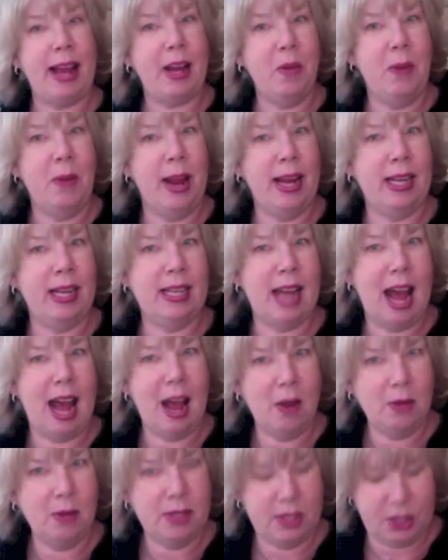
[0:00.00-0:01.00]
and white
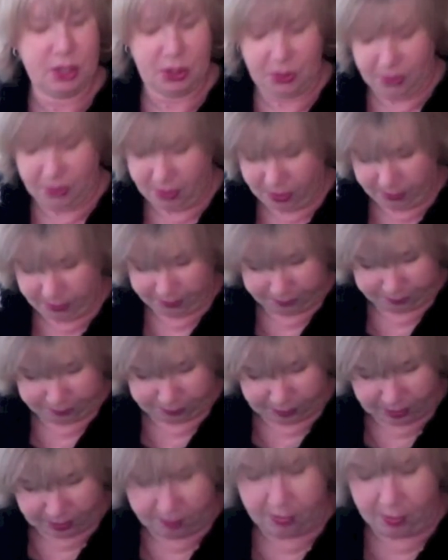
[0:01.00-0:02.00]
houndstooth
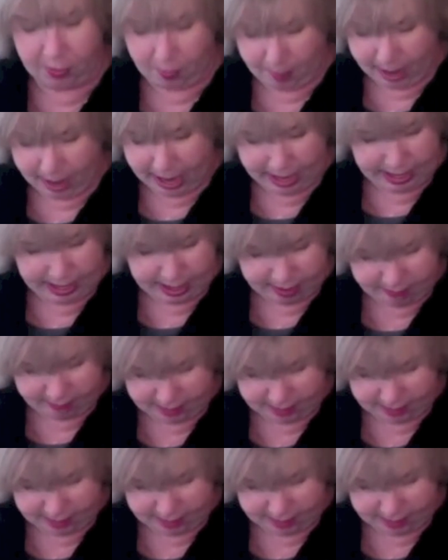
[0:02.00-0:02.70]
for the body of